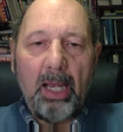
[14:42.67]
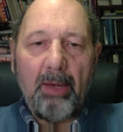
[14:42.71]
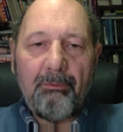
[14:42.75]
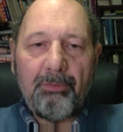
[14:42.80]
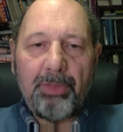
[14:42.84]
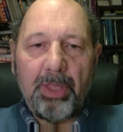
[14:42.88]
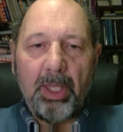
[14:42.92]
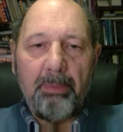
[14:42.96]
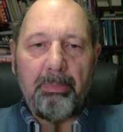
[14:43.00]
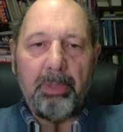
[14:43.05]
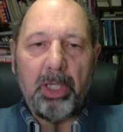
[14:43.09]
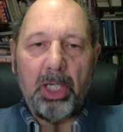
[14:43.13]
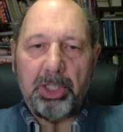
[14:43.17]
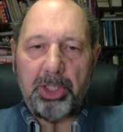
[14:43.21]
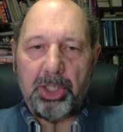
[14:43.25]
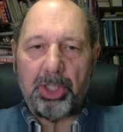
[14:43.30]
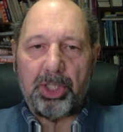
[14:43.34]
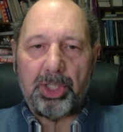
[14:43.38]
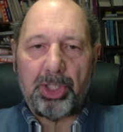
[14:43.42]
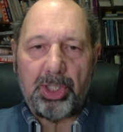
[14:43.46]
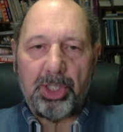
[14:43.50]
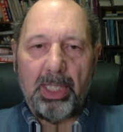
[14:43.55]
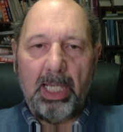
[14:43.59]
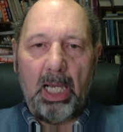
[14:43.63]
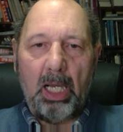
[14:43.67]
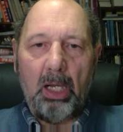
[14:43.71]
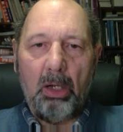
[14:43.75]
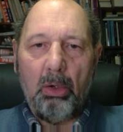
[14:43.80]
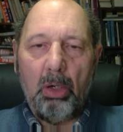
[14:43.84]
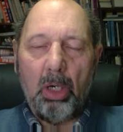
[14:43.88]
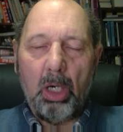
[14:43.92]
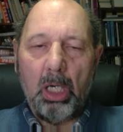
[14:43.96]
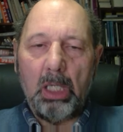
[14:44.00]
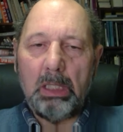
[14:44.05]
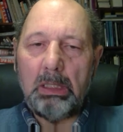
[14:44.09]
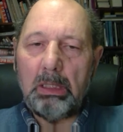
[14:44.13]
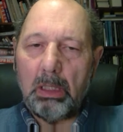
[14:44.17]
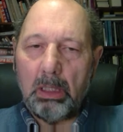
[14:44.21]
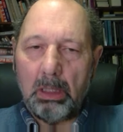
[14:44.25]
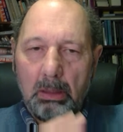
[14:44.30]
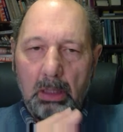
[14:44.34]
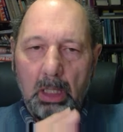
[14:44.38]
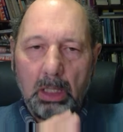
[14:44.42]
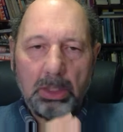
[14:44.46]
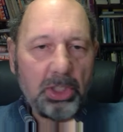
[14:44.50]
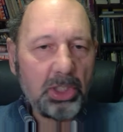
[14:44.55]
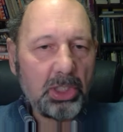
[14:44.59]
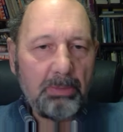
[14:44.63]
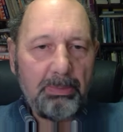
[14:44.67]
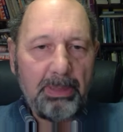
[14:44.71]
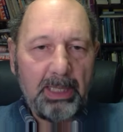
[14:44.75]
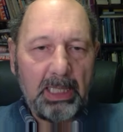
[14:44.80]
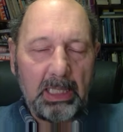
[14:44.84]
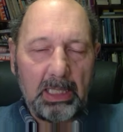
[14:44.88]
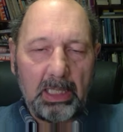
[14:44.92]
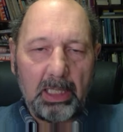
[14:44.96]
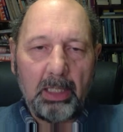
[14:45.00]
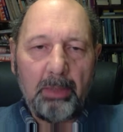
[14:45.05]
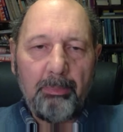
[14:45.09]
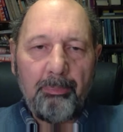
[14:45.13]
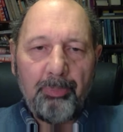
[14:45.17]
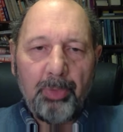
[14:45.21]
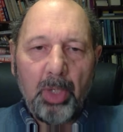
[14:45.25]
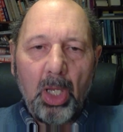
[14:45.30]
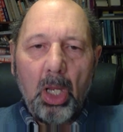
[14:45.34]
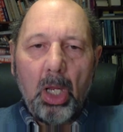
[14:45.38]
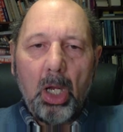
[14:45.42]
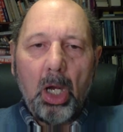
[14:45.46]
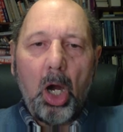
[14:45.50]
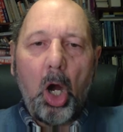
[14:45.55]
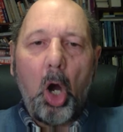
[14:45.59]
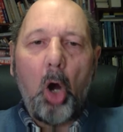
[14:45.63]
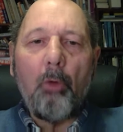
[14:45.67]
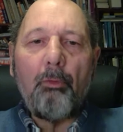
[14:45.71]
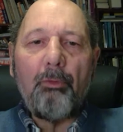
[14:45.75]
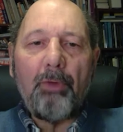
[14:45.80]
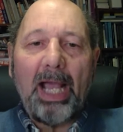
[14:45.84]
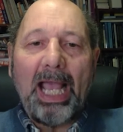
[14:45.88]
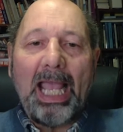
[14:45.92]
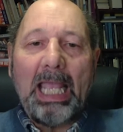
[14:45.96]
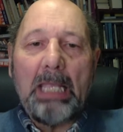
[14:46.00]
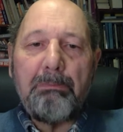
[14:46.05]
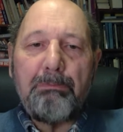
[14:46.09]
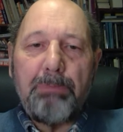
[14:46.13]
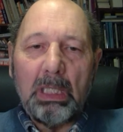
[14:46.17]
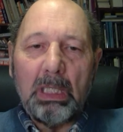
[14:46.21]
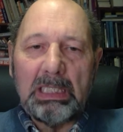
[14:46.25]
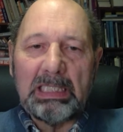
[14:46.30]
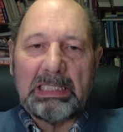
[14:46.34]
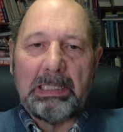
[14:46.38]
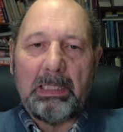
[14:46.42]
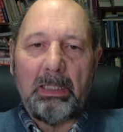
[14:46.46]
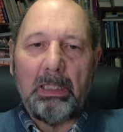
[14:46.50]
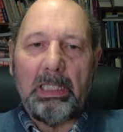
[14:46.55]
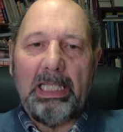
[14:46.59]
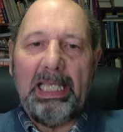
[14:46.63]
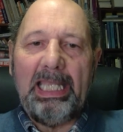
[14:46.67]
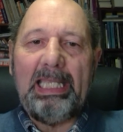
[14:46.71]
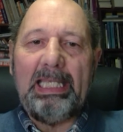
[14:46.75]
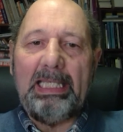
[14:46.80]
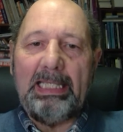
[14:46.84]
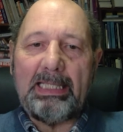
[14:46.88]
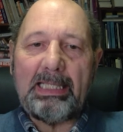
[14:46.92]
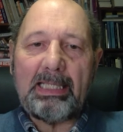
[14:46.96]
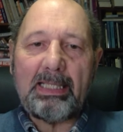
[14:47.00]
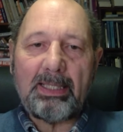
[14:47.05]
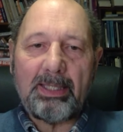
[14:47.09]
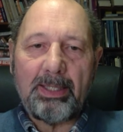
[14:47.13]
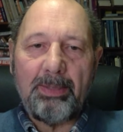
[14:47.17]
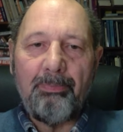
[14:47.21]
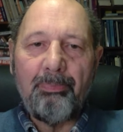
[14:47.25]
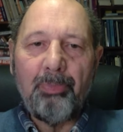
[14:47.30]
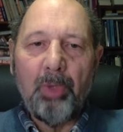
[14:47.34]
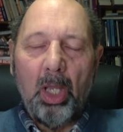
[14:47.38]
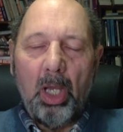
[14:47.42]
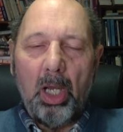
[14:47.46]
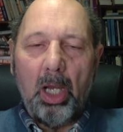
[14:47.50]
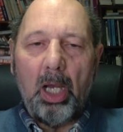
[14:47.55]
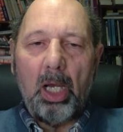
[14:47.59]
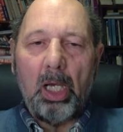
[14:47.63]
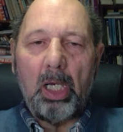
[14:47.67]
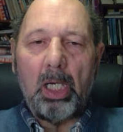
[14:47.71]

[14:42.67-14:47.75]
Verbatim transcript: We have the emergence now, uh, just the beginning, of a political east.